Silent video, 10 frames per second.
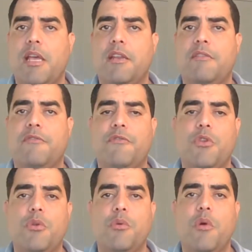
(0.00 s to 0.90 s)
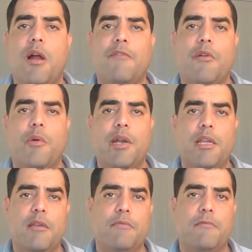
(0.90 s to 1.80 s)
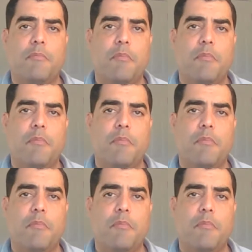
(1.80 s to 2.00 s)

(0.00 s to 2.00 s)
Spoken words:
that if you have already